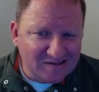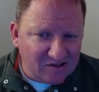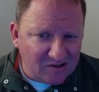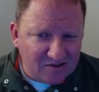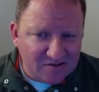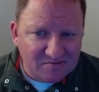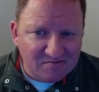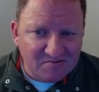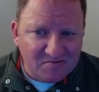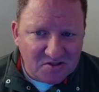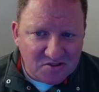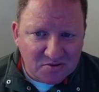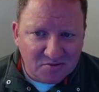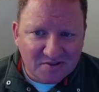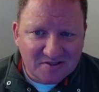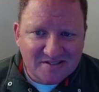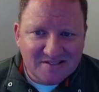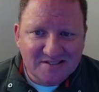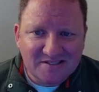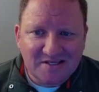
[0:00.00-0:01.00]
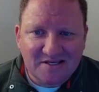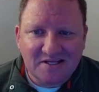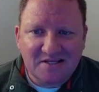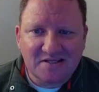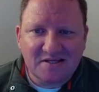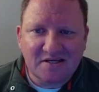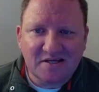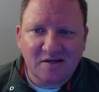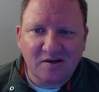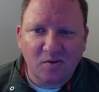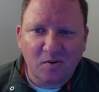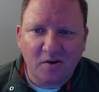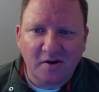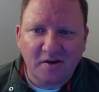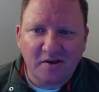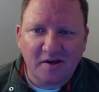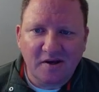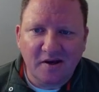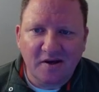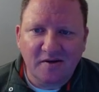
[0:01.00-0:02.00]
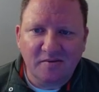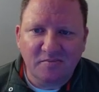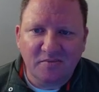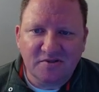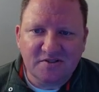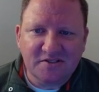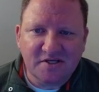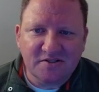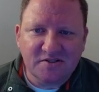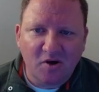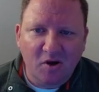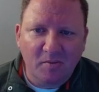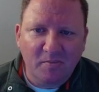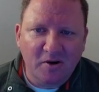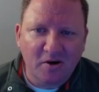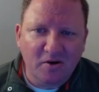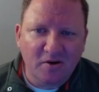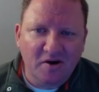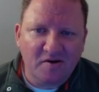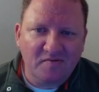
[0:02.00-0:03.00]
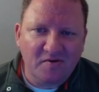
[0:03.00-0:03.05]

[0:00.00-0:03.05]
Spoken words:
going to visually see anything quite yet, but it says all paragraph